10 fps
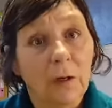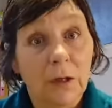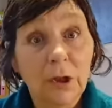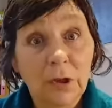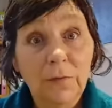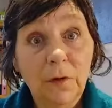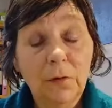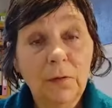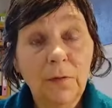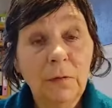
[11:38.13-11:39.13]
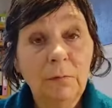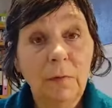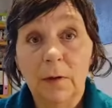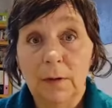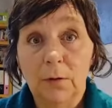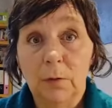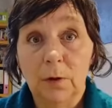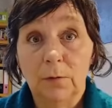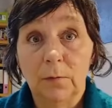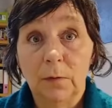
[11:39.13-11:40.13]
Is she a photographer? I assume
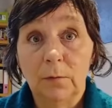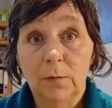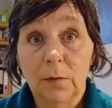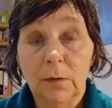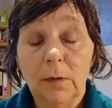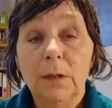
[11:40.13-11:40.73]
she's a photographer.